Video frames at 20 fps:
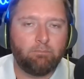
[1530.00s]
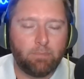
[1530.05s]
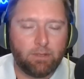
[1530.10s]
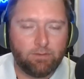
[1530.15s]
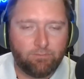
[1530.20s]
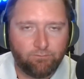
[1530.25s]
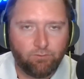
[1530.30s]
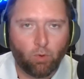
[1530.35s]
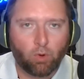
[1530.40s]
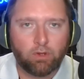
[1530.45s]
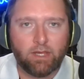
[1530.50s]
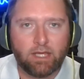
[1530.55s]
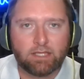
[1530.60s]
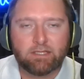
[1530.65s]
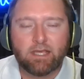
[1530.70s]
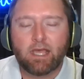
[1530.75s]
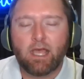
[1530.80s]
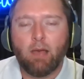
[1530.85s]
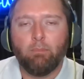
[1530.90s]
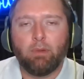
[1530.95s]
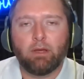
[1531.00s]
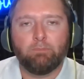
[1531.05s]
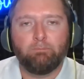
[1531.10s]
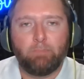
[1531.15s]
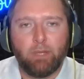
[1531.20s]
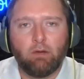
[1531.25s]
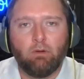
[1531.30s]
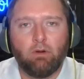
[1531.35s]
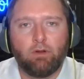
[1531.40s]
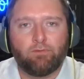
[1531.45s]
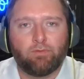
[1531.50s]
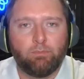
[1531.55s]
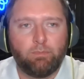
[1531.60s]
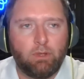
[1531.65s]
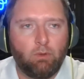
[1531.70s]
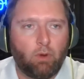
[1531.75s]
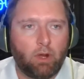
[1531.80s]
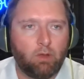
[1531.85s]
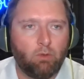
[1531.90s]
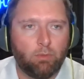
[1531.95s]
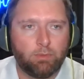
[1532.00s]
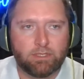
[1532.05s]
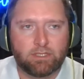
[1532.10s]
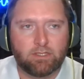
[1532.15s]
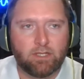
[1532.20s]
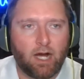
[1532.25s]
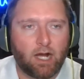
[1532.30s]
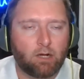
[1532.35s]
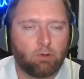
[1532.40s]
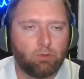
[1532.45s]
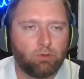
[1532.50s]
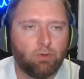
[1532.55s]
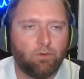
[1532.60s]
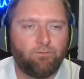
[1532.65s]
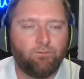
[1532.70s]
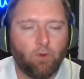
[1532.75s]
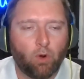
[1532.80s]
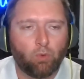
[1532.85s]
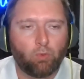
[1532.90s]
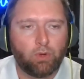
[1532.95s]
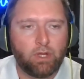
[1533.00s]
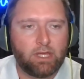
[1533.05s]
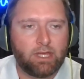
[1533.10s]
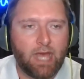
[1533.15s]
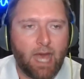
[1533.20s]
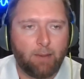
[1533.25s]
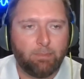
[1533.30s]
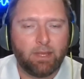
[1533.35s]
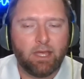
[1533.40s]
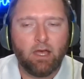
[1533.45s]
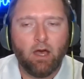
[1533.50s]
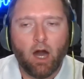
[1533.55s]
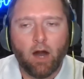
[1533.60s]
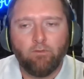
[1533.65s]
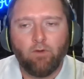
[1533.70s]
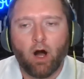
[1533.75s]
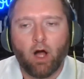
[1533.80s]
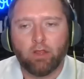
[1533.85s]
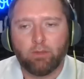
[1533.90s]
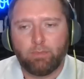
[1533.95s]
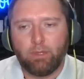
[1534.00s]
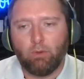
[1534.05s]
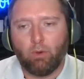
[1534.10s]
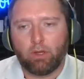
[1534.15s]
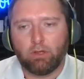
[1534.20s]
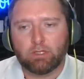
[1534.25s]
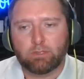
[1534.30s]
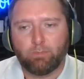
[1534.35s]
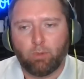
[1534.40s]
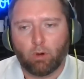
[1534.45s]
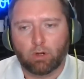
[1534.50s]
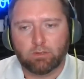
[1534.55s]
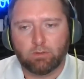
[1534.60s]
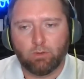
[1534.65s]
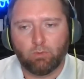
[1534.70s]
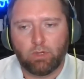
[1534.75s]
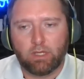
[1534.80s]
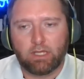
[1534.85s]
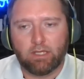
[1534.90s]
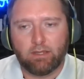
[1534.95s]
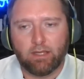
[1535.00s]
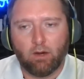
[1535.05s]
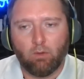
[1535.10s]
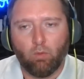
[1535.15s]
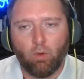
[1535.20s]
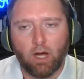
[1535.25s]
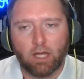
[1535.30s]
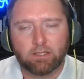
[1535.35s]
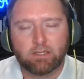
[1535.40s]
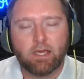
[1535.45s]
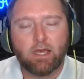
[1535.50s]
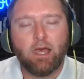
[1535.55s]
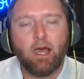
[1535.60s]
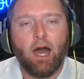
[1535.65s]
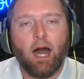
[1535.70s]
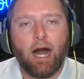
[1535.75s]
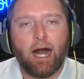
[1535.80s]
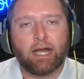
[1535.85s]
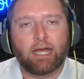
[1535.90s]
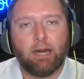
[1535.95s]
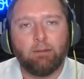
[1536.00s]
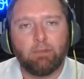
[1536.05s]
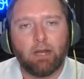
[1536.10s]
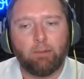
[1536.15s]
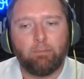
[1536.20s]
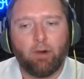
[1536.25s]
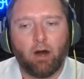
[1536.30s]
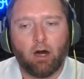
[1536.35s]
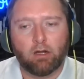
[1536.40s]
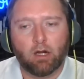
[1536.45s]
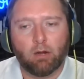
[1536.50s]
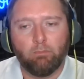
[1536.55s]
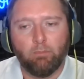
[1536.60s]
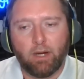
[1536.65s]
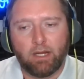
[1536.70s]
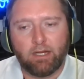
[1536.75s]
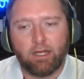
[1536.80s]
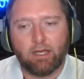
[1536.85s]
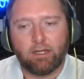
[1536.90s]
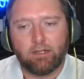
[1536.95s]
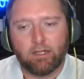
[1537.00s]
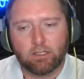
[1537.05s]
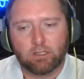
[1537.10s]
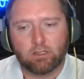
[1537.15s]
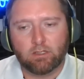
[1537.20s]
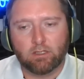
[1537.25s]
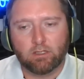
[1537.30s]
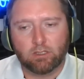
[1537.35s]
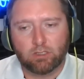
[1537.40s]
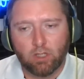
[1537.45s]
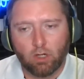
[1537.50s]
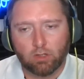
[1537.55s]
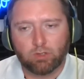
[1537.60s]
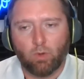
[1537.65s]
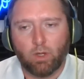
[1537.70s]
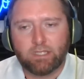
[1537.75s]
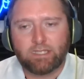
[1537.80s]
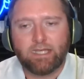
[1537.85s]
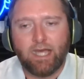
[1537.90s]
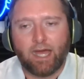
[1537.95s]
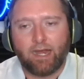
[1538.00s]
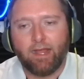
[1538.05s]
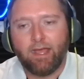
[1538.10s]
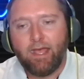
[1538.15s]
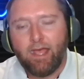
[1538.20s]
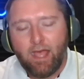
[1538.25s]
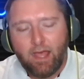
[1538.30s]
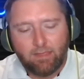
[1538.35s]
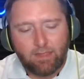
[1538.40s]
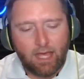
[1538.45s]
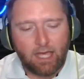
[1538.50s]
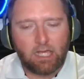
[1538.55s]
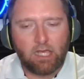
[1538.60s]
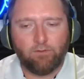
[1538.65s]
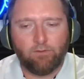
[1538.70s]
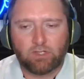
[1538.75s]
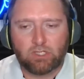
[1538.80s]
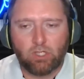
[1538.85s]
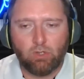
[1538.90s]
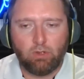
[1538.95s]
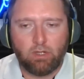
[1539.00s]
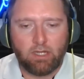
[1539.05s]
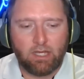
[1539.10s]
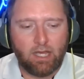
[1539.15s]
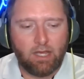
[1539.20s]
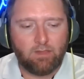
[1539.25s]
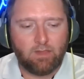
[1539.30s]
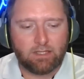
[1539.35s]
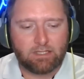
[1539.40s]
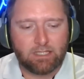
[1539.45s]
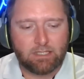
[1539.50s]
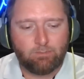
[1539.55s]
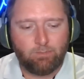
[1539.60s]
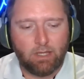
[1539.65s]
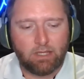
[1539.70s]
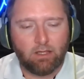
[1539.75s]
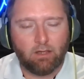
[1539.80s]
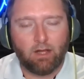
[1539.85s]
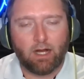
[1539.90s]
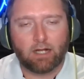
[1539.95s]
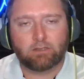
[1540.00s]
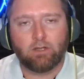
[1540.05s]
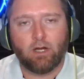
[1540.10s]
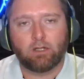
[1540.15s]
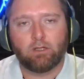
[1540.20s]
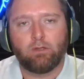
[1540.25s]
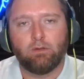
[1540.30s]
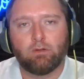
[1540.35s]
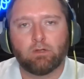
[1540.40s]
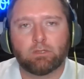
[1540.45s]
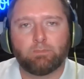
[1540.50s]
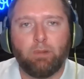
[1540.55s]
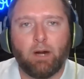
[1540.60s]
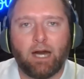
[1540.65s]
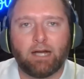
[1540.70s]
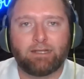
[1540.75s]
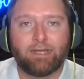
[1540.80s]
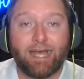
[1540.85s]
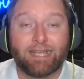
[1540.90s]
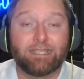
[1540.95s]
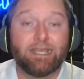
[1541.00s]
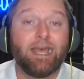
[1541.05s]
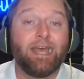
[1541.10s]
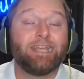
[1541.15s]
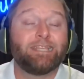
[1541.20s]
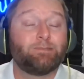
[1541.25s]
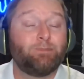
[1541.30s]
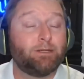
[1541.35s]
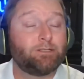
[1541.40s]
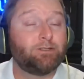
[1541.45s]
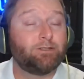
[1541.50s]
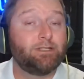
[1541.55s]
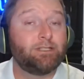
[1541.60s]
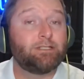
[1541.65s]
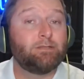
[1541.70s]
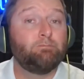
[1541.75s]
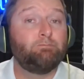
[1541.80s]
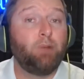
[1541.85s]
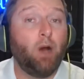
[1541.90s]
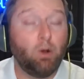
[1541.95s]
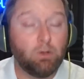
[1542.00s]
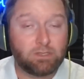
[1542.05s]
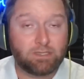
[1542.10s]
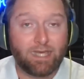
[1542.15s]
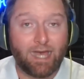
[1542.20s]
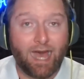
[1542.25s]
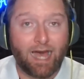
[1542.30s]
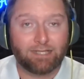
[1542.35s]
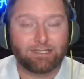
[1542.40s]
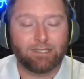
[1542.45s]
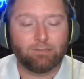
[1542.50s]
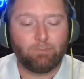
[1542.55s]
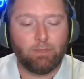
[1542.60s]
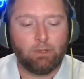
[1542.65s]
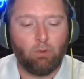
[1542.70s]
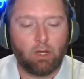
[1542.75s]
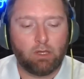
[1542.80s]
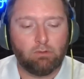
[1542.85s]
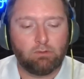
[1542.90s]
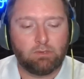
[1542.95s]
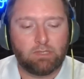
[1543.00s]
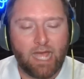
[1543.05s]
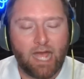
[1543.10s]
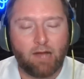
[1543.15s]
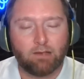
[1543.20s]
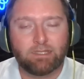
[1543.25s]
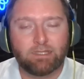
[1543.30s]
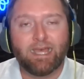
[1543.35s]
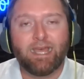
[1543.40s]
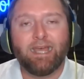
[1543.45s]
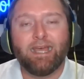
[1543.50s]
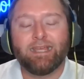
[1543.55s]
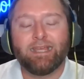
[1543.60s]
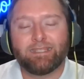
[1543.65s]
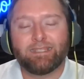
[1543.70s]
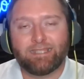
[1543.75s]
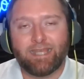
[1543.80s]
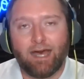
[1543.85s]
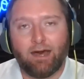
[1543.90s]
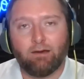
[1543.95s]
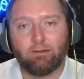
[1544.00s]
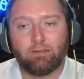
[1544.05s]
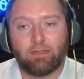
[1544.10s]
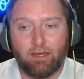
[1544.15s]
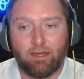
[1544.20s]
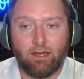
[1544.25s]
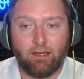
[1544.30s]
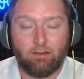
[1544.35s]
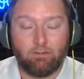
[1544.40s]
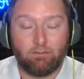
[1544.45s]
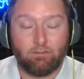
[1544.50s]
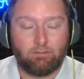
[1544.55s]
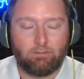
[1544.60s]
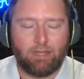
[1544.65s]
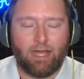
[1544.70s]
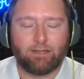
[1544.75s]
before this. But big win for BYU women's soccer. We'll do a full recap of all the BYU sports from the weekend that was coming up on our Monday edition of the show. So once again, thank you for tuning in. This has been the Locked On Cougars podcast. Special edition postcast is BYU Downs, Southern